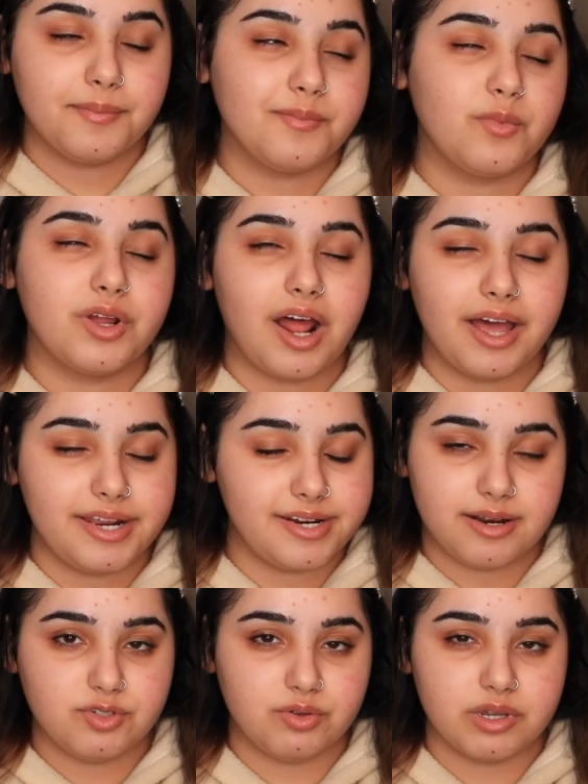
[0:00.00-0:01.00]
What I ended
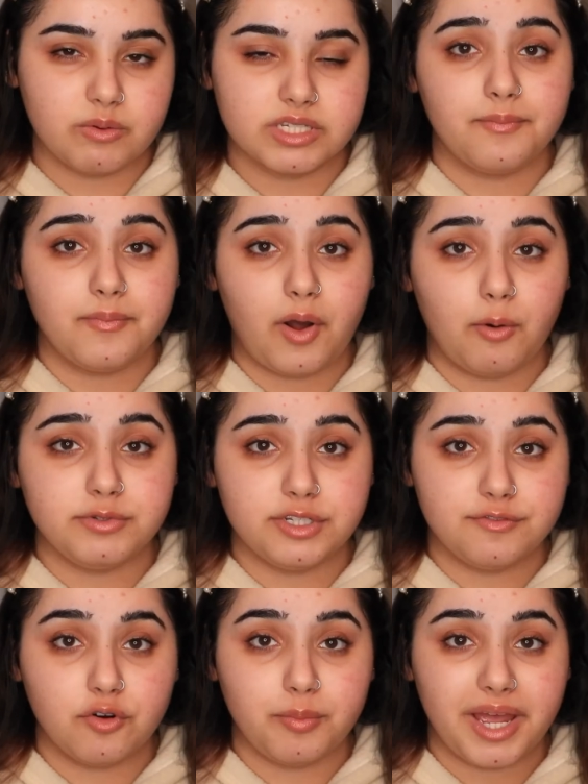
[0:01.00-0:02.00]
up doing was opted
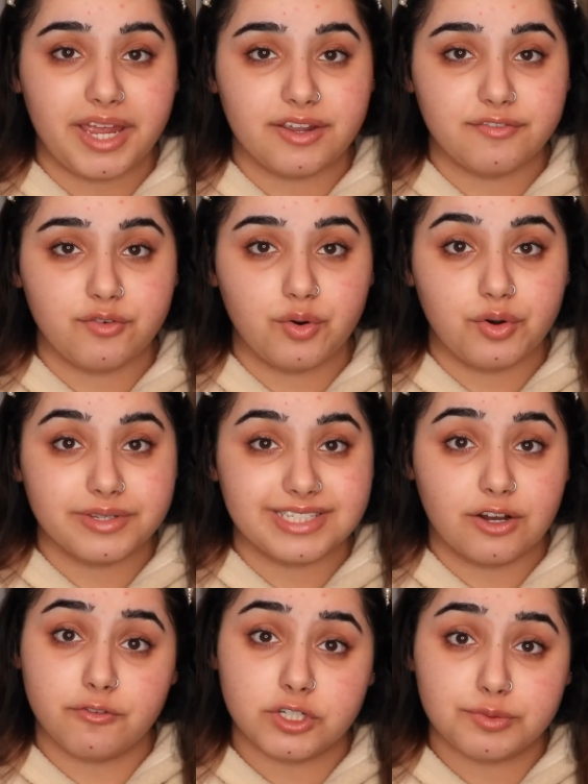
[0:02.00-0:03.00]
for paying for
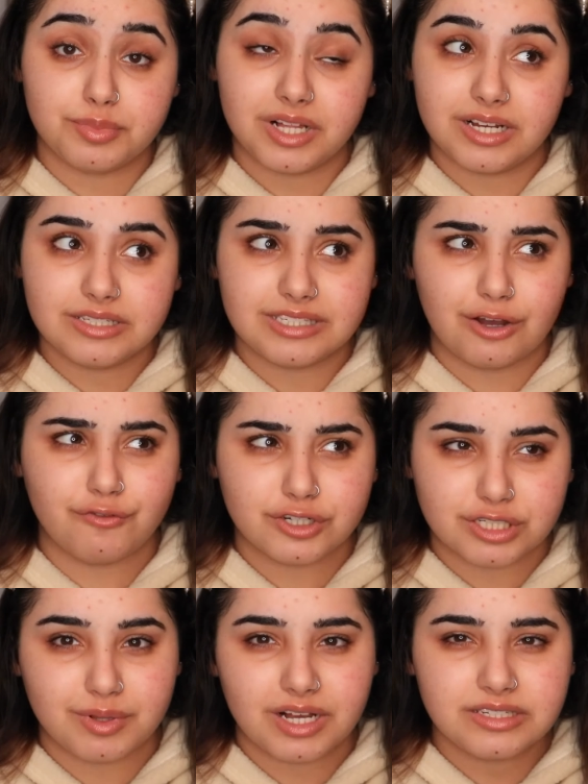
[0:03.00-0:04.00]

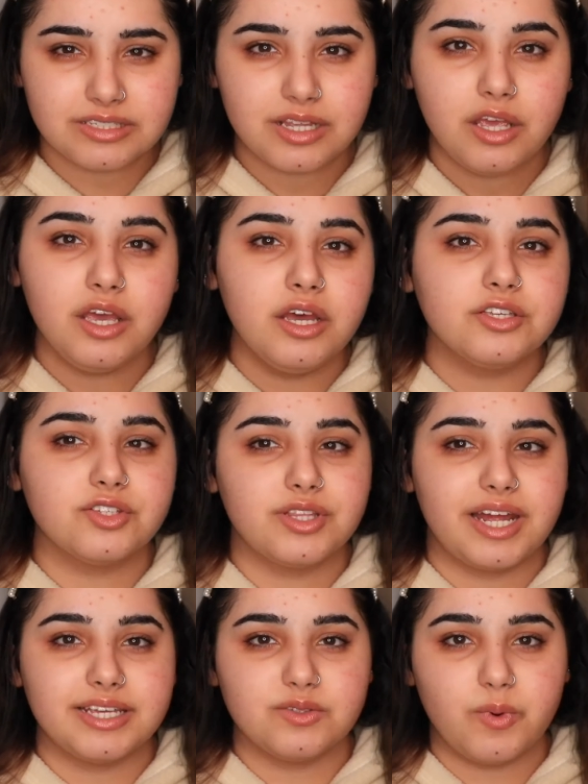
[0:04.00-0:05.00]
Selfridges Plus. So
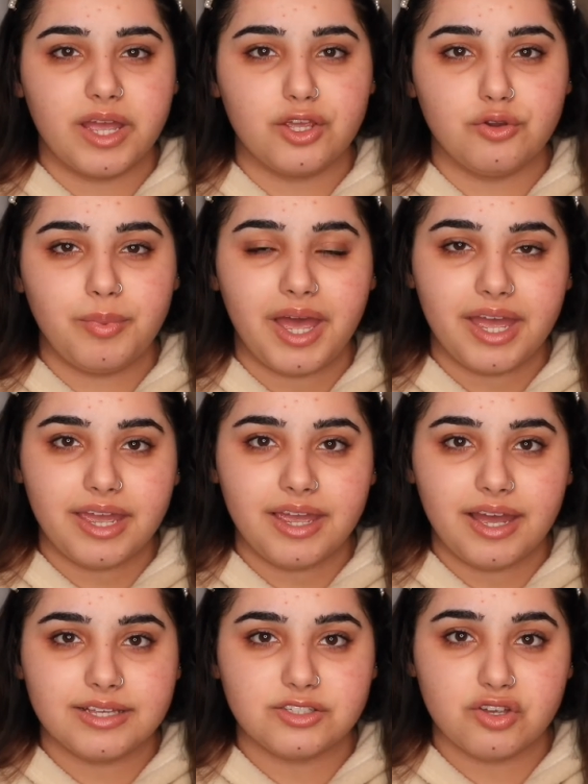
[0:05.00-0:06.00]
that is where you pay
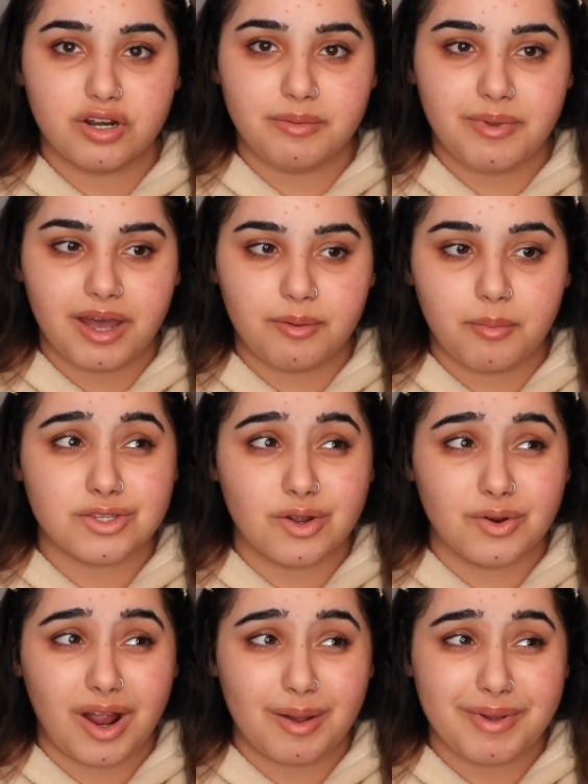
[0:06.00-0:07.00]
a certain amount.
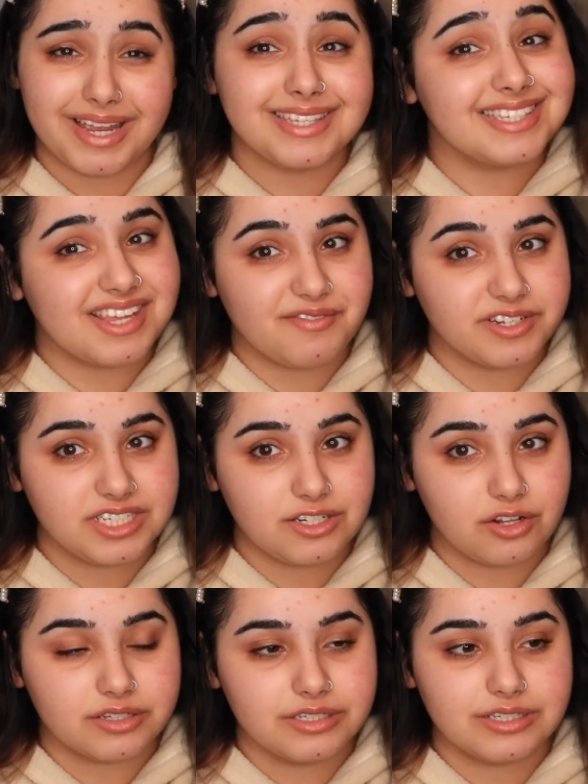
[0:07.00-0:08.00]
So I paid $70
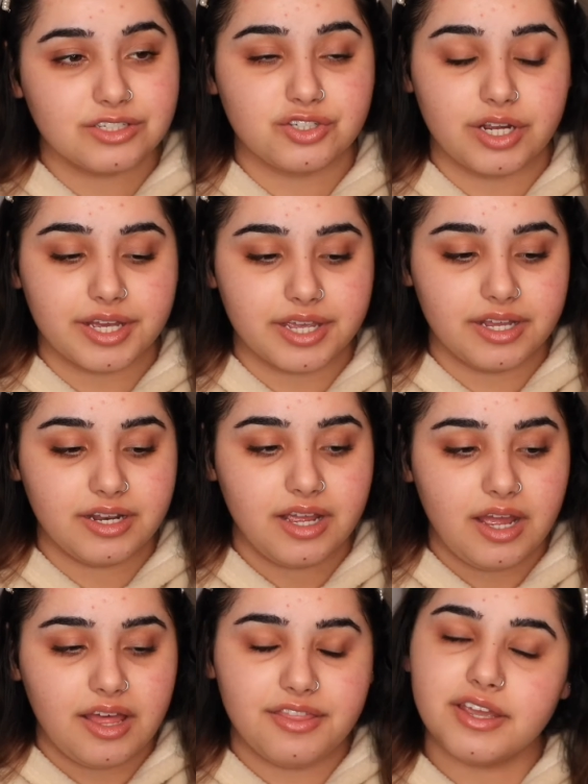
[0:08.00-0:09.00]
Australian.
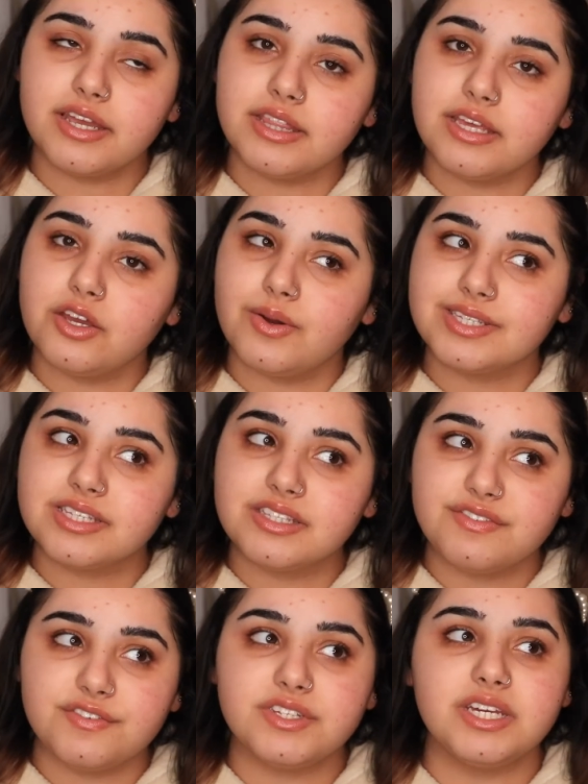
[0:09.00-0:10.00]
I think in the US it's
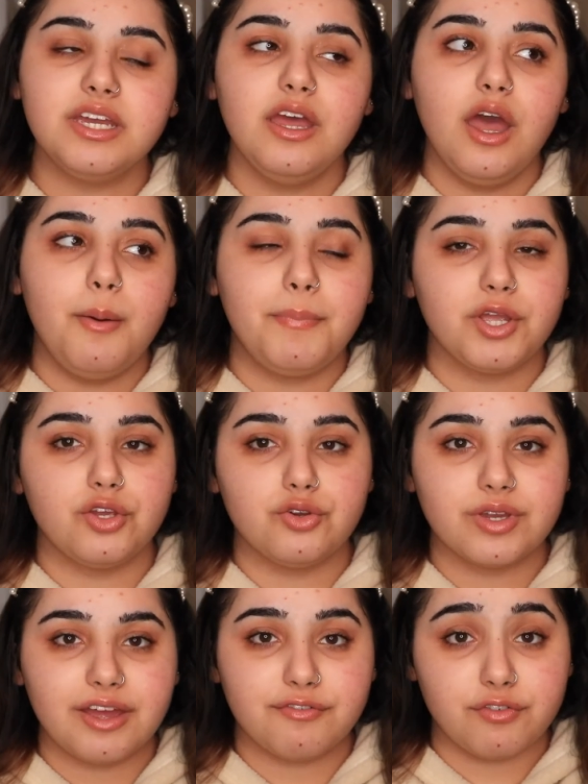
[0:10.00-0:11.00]
50, but you
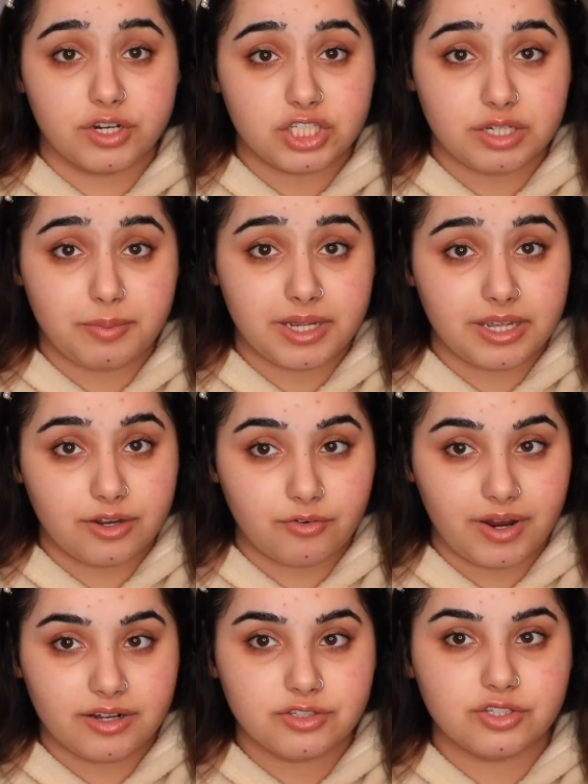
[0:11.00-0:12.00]
get free shipping year
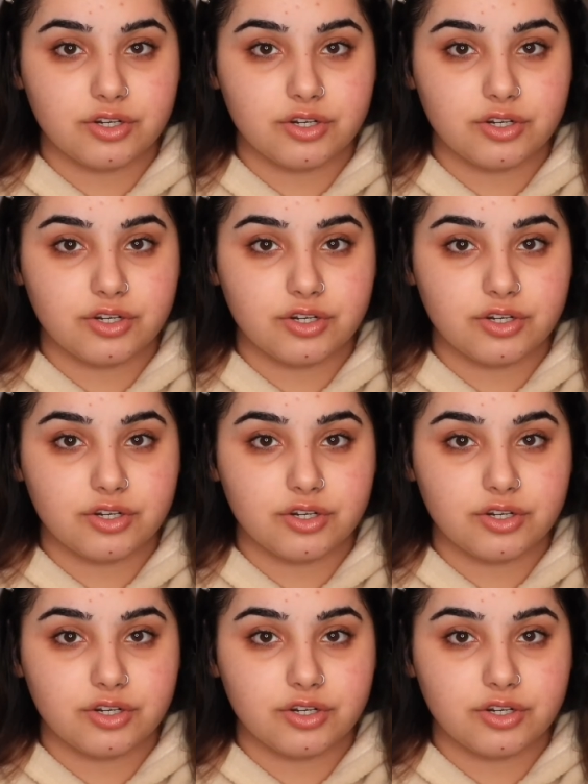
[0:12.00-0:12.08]
round.